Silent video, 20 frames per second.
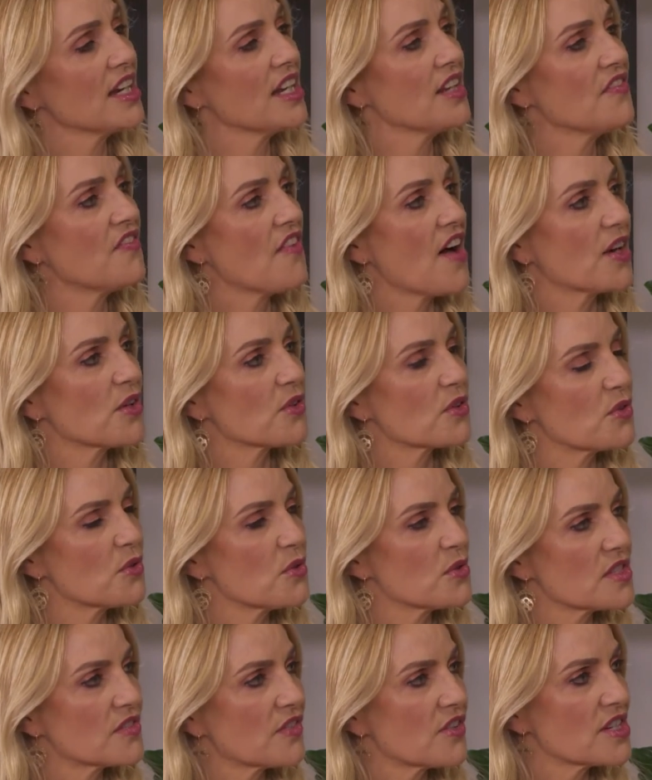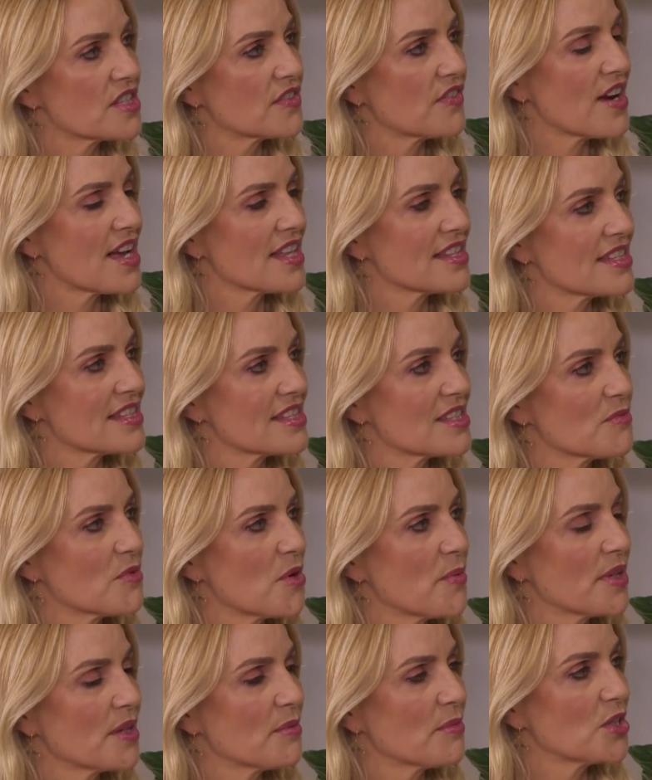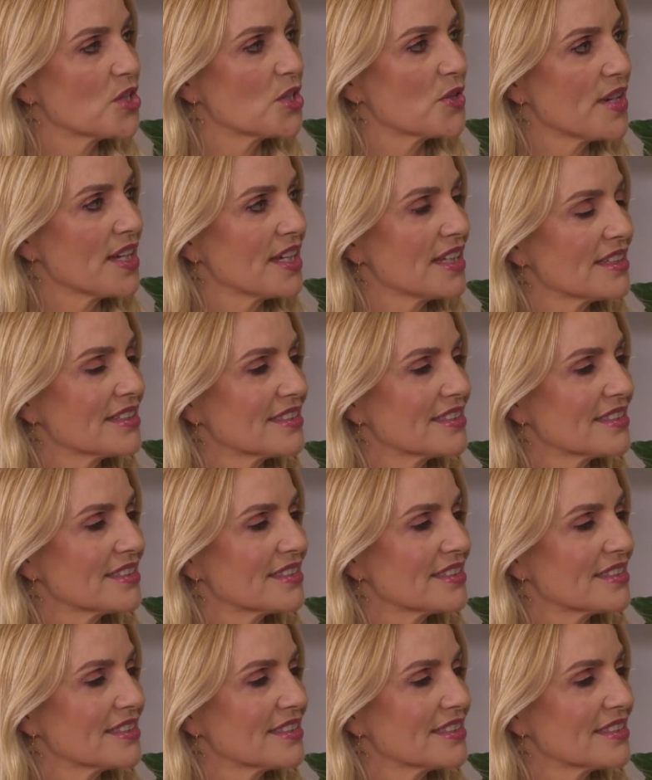any final thoughts for us, Frances, on what we can be doing?